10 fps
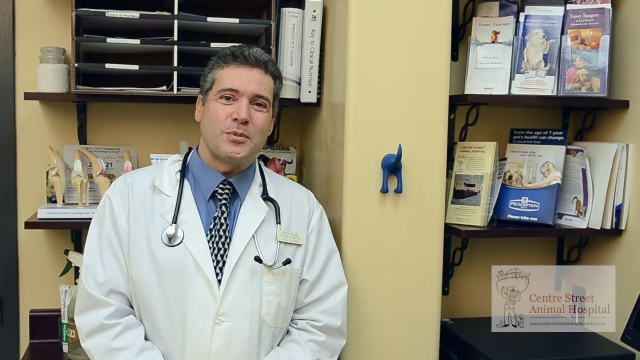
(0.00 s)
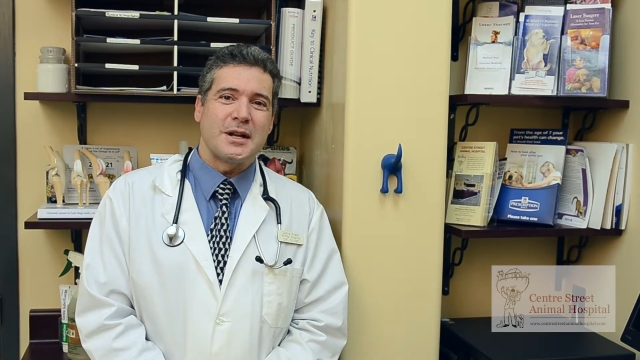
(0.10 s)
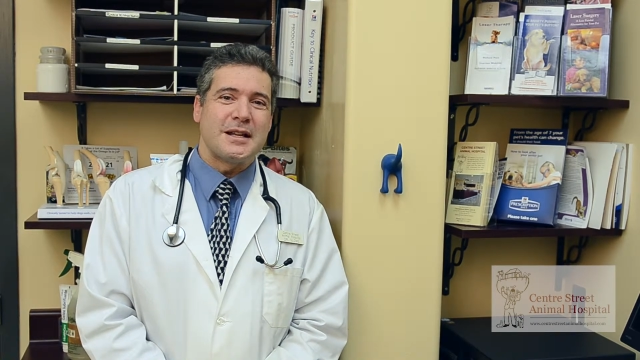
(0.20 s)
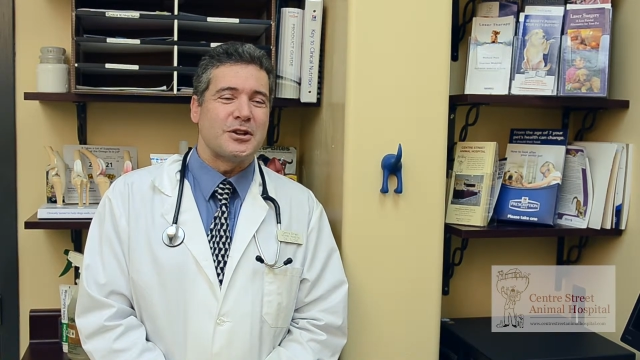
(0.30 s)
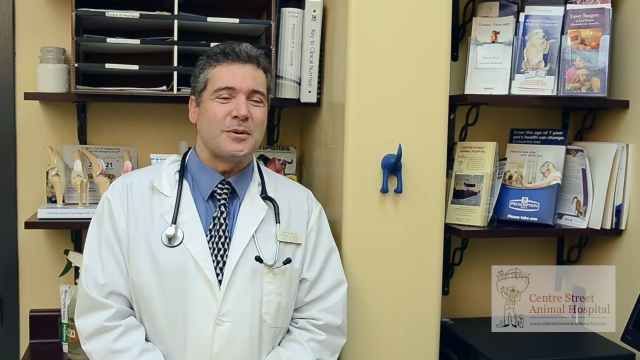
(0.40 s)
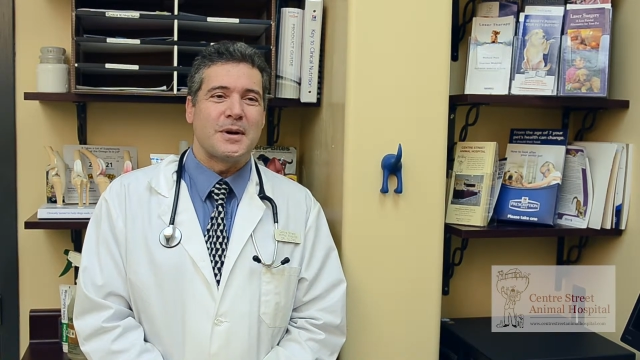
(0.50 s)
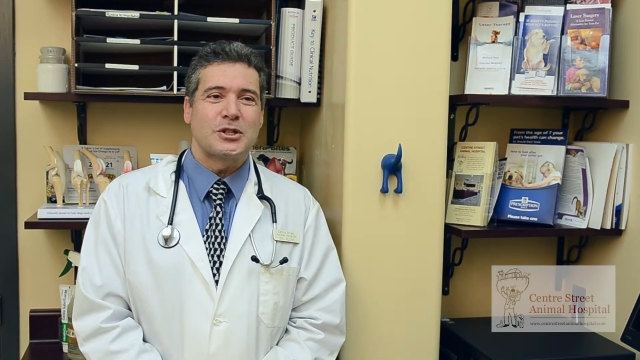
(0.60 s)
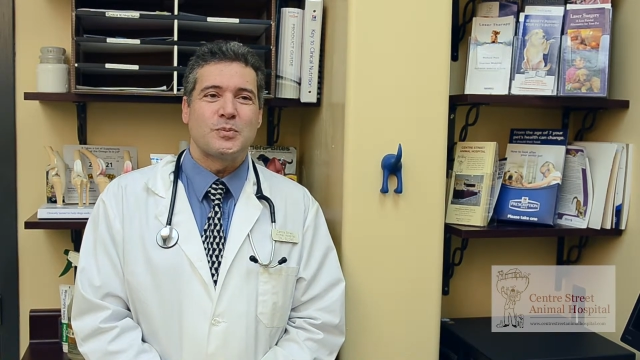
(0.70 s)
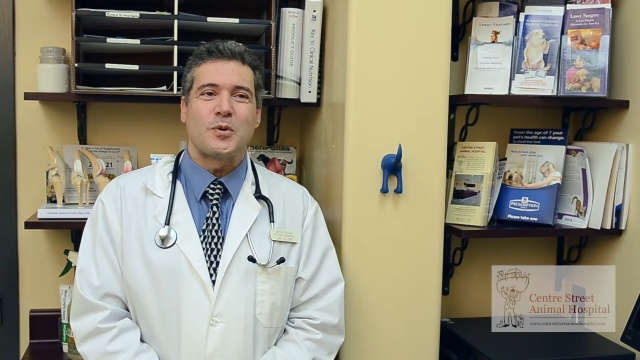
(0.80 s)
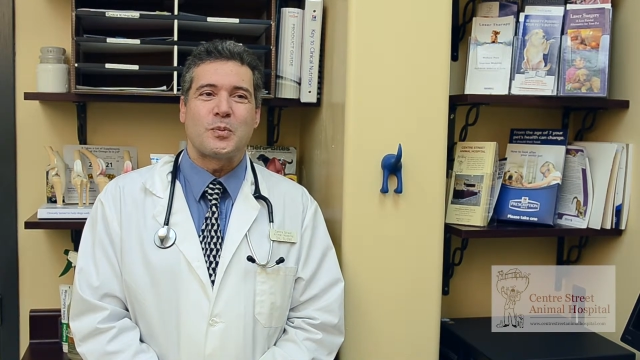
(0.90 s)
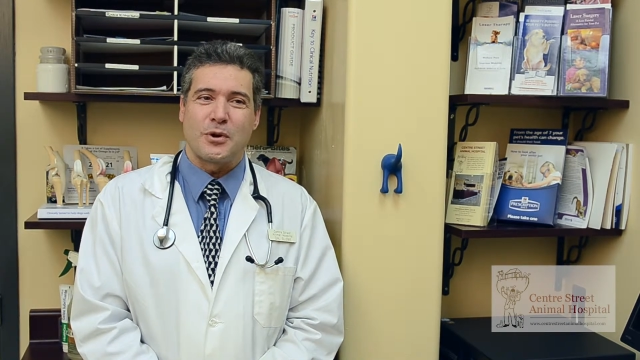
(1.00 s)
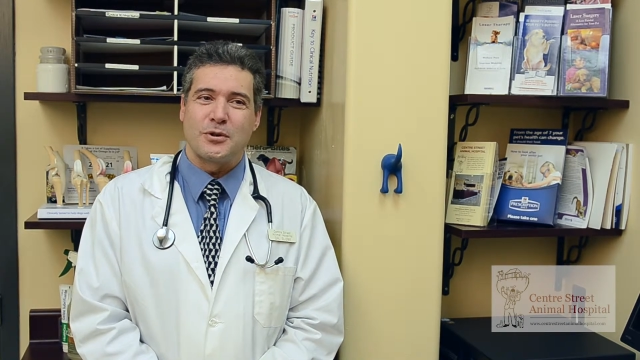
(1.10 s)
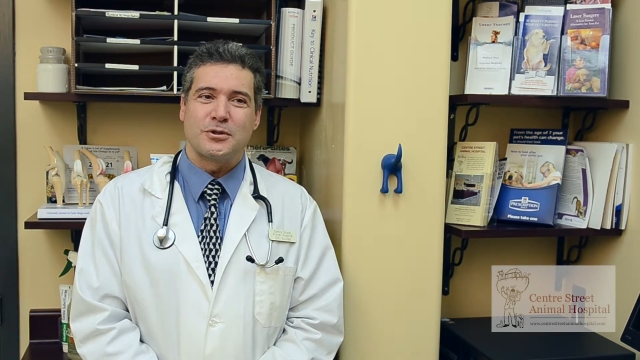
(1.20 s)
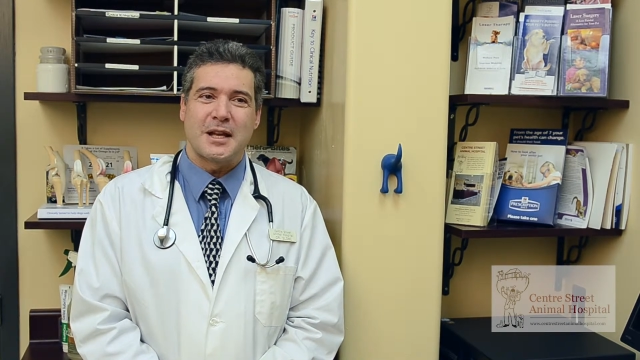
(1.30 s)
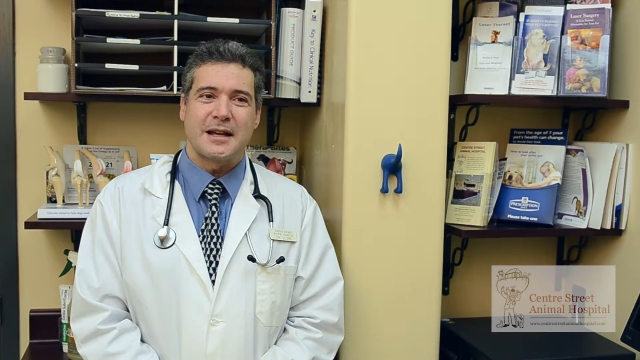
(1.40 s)
breeds are much more
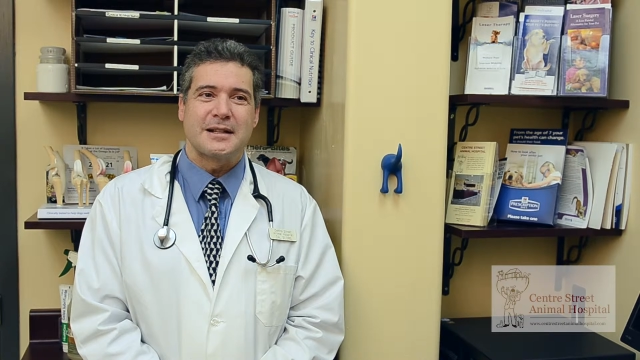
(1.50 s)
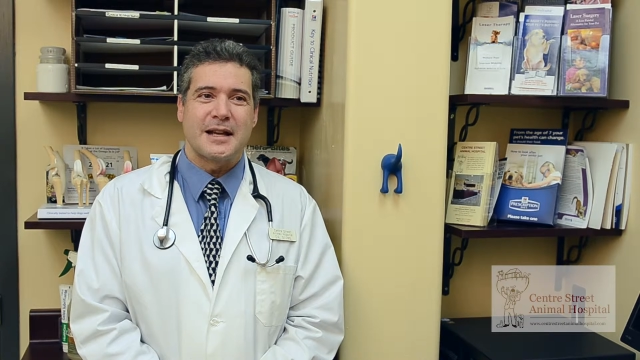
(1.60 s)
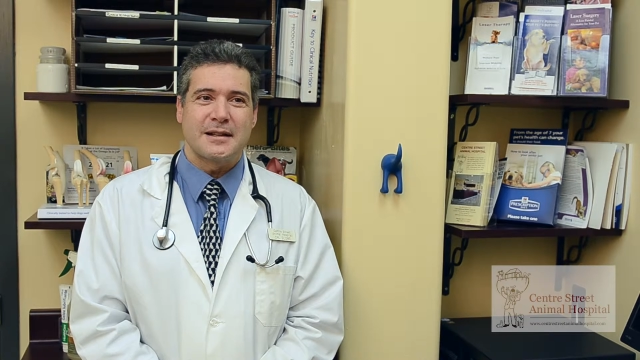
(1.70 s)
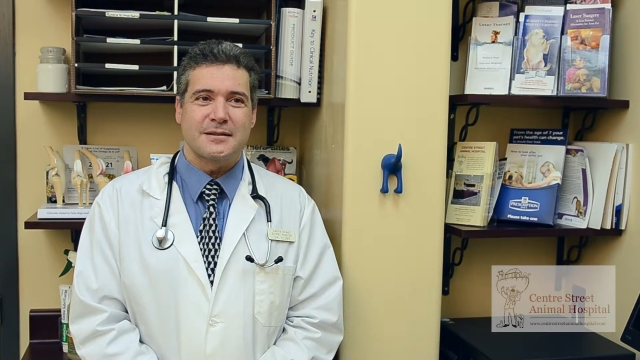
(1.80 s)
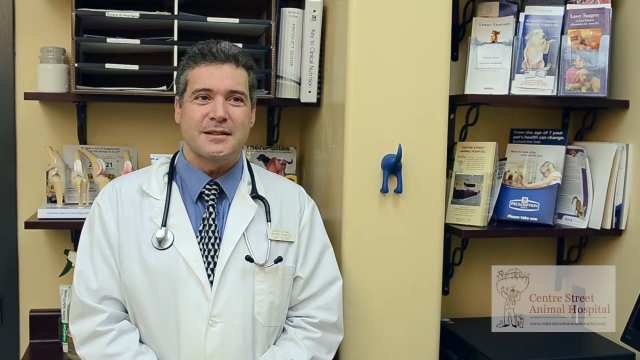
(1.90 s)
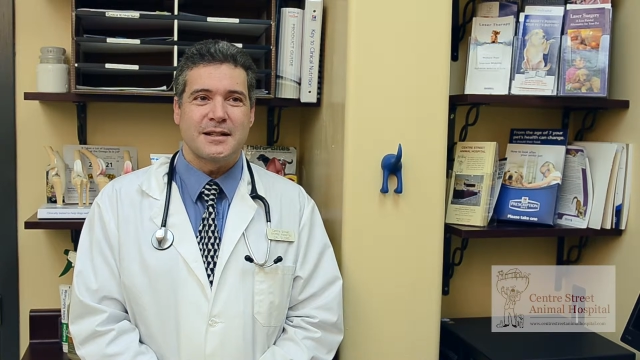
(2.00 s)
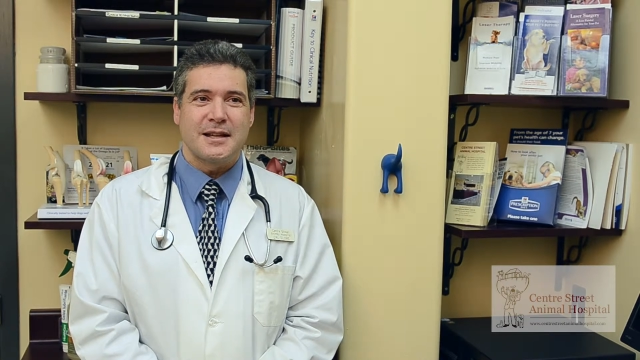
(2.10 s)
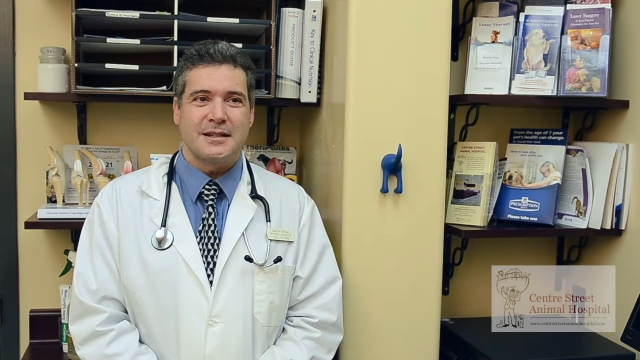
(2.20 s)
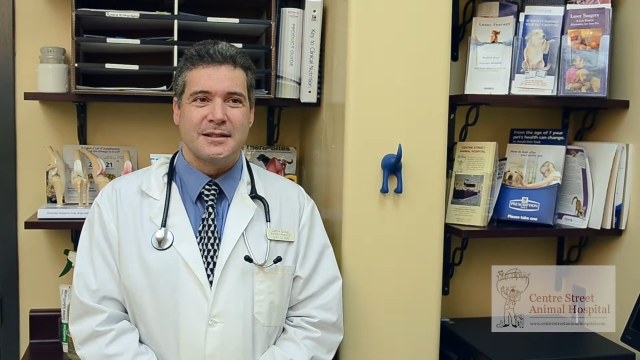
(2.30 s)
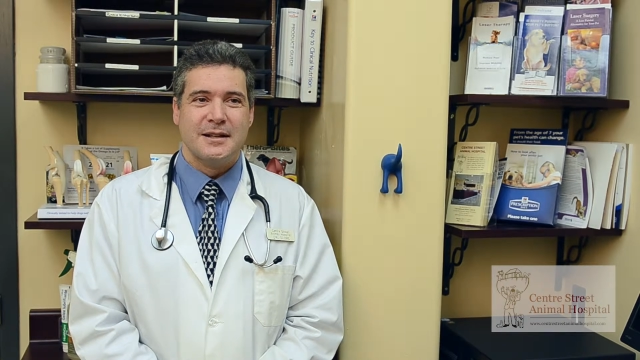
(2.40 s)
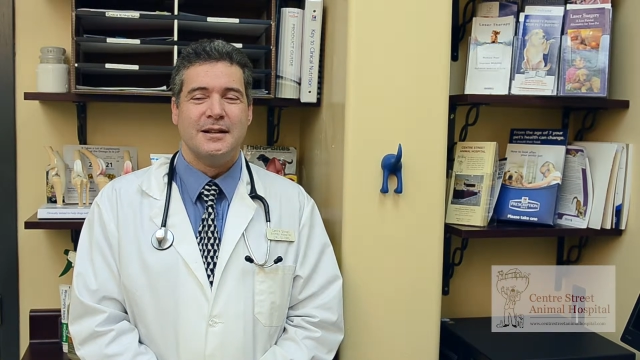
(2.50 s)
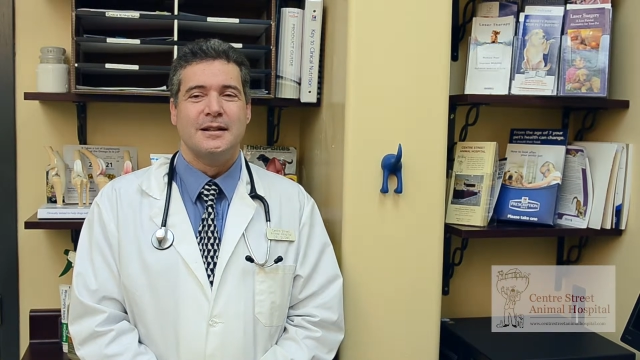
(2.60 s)
prone to getting dental disease.